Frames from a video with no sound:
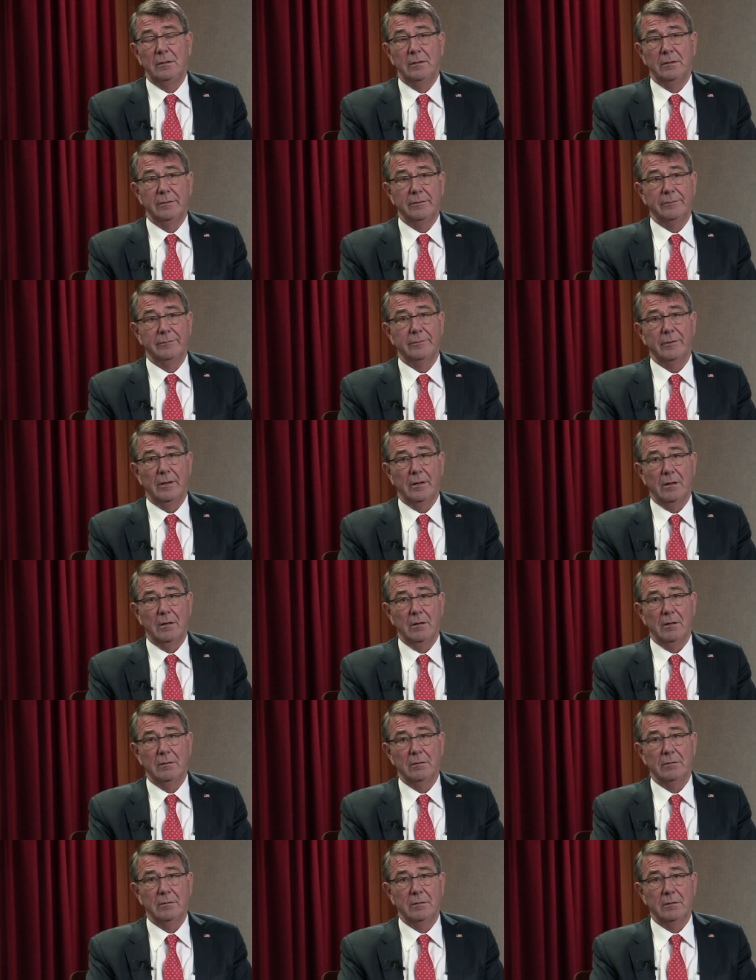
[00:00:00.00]
is
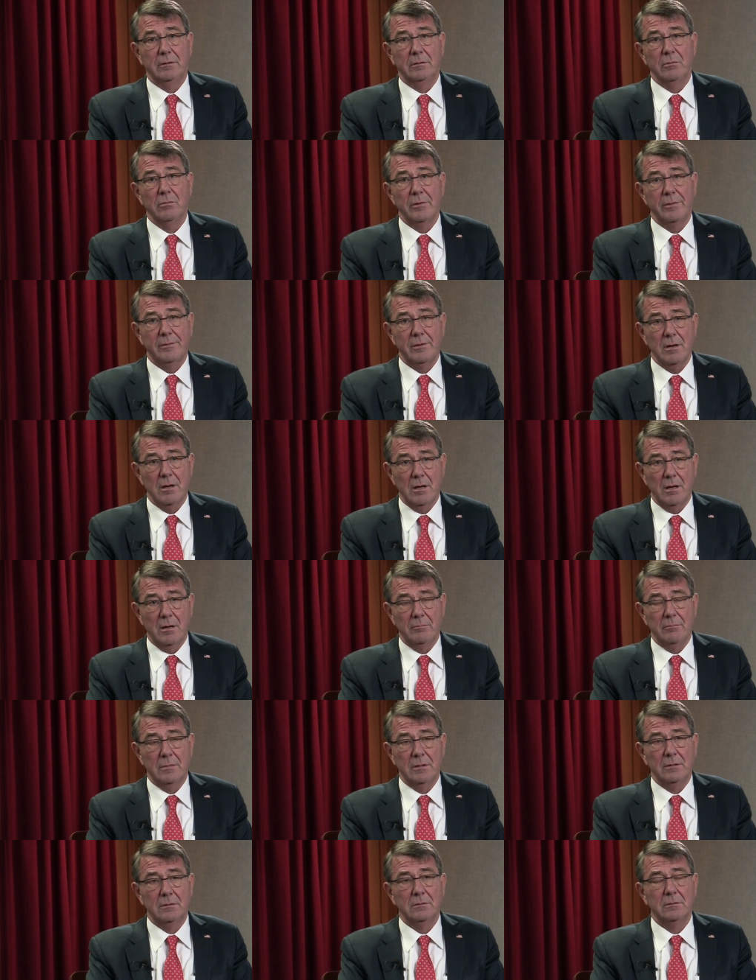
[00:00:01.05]
our
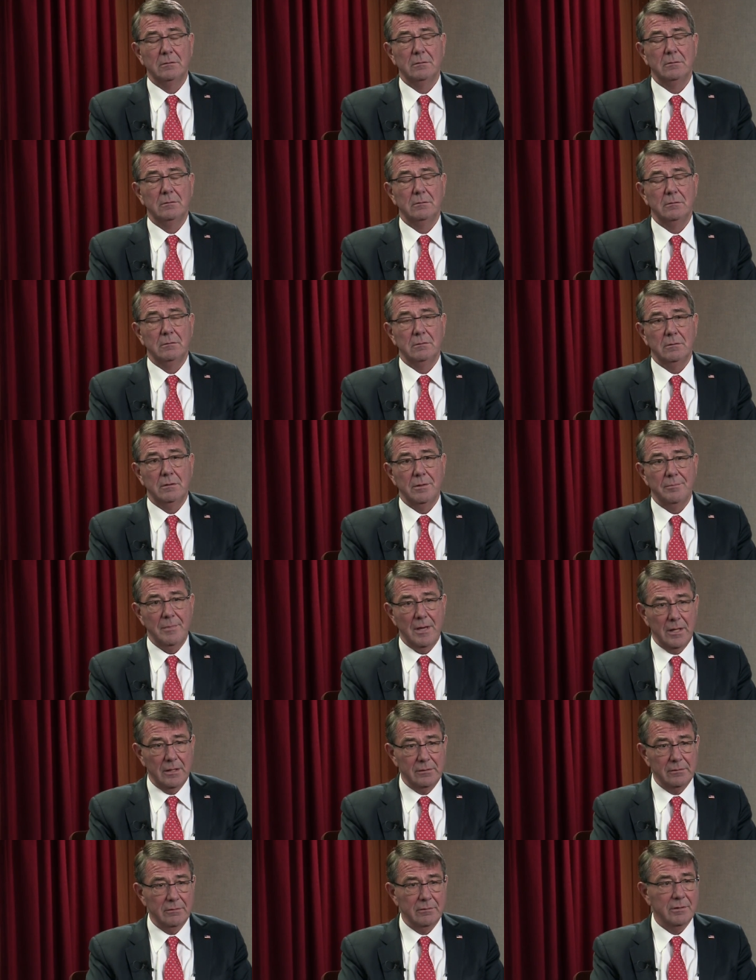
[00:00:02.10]
Northcom
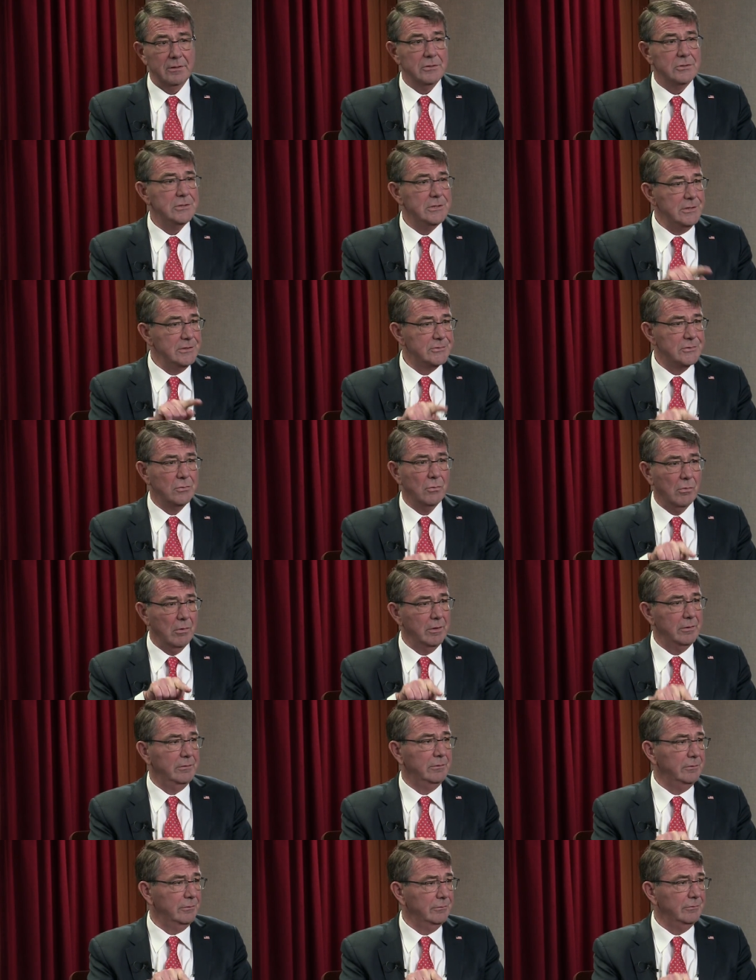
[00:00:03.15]
commander, and she's the
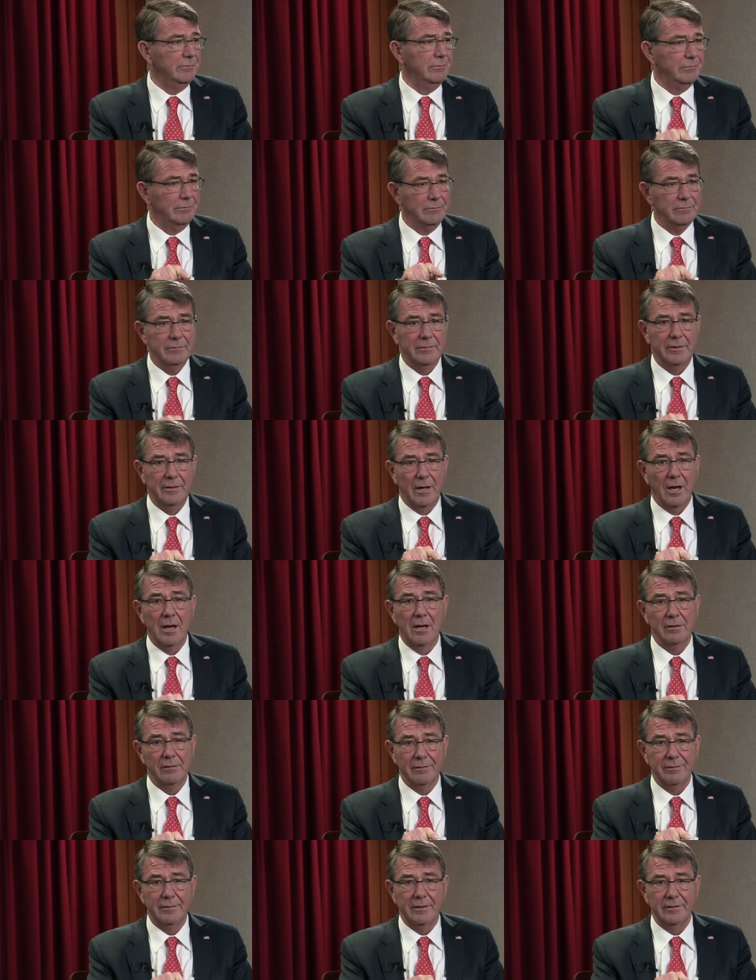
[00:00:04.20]
one who
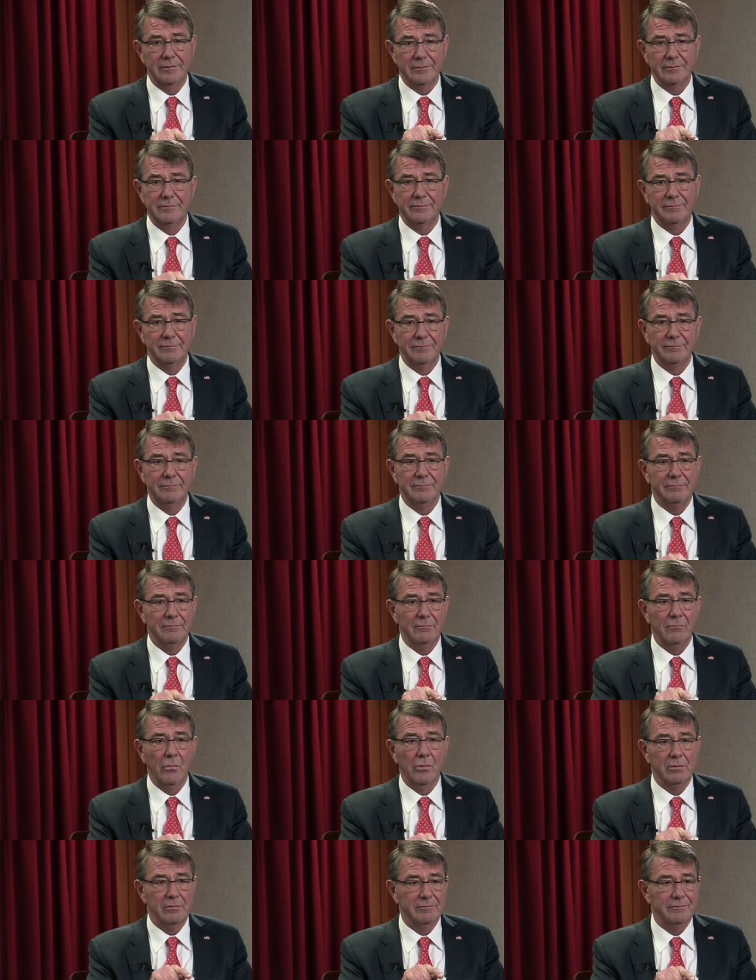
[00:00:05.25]
I don't think is
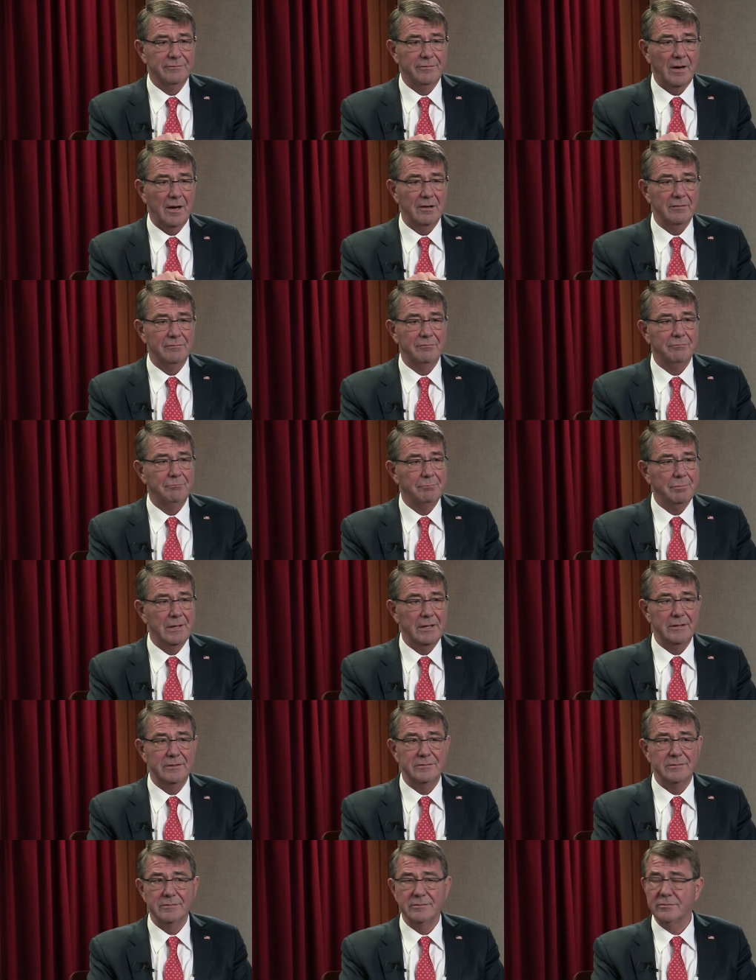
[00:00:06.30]
more than five
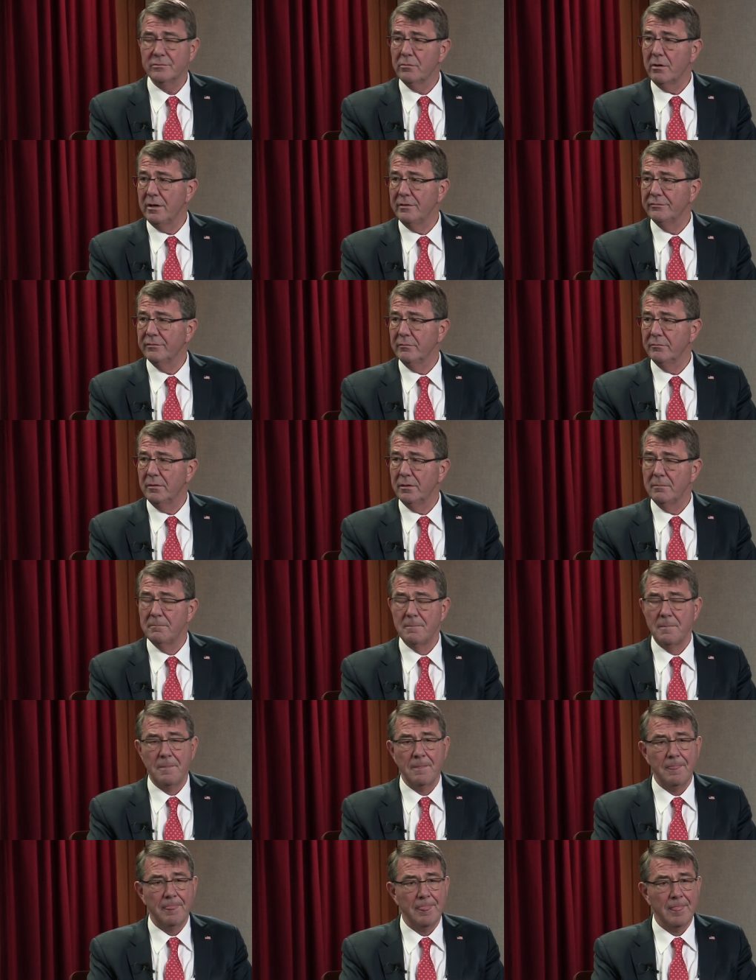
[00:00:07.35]
paces away from a
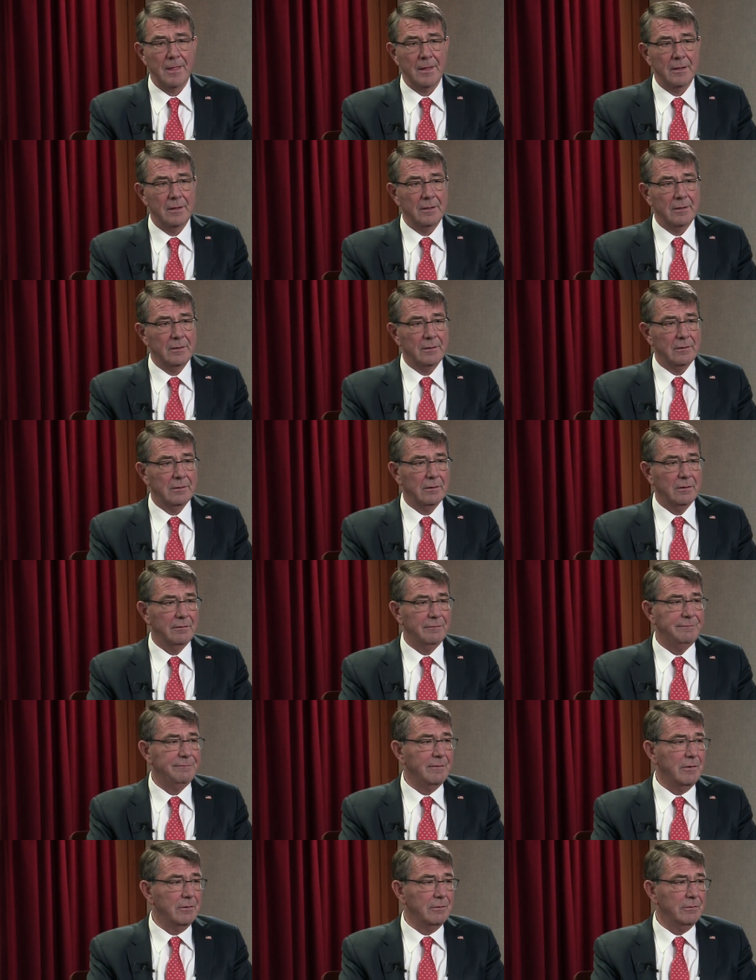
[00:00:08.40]
a
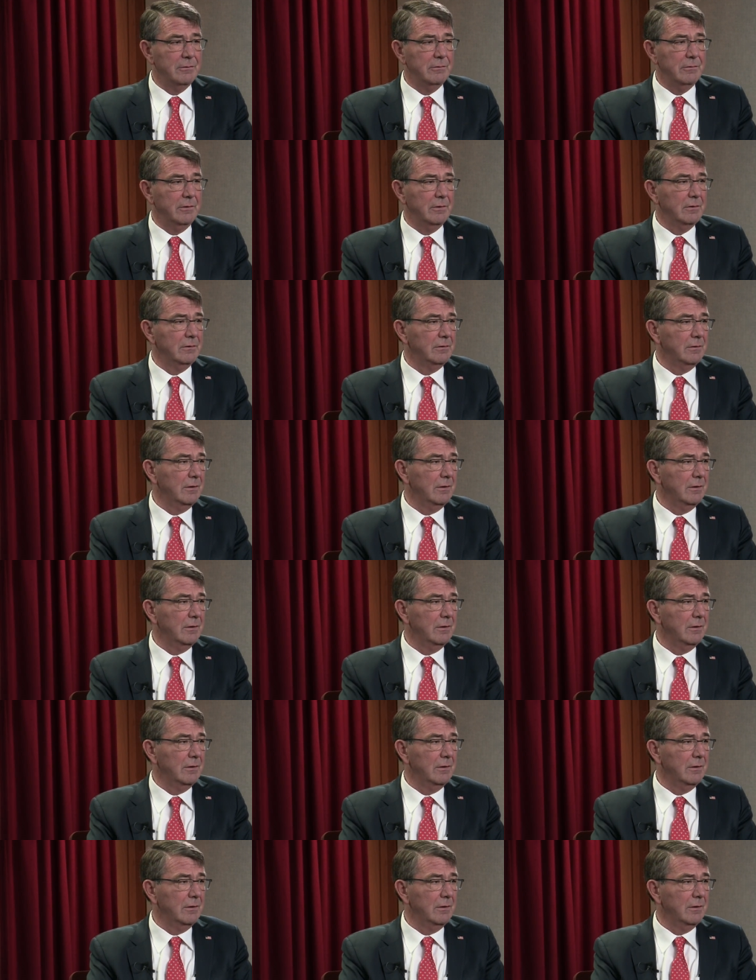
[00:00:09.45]
phone